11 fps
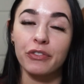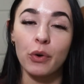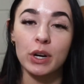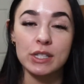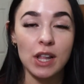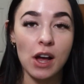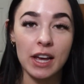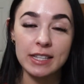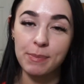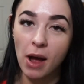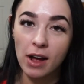for as long
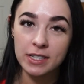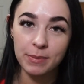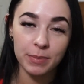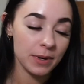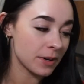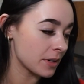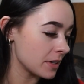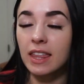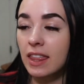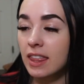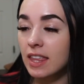as possible.
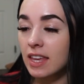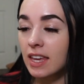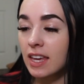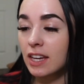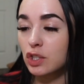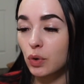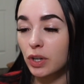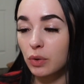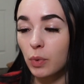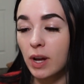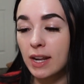The
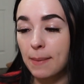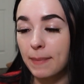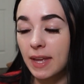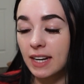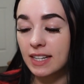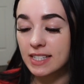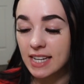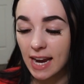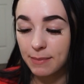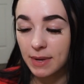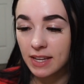Jordan 1 Mid
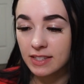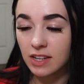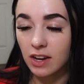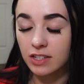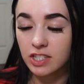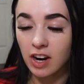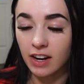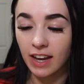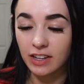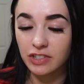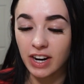Diamonds on
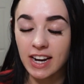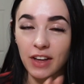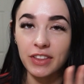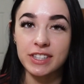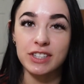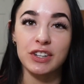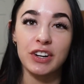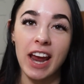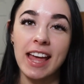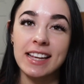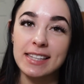StockX right now, this is a
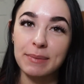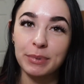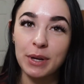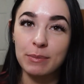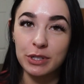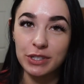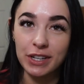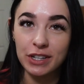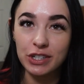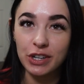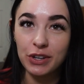great example. I'm just going
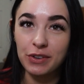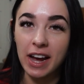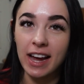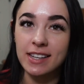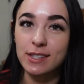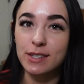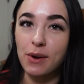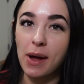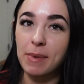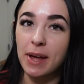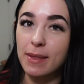to show you guys. So
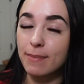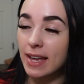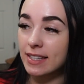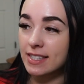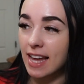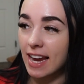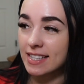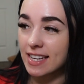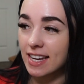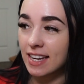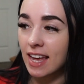I'm on the men's
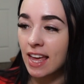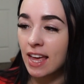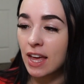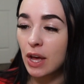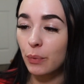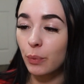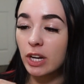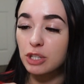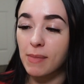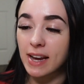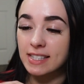sizing,
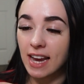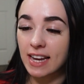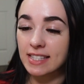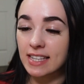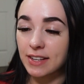which my size is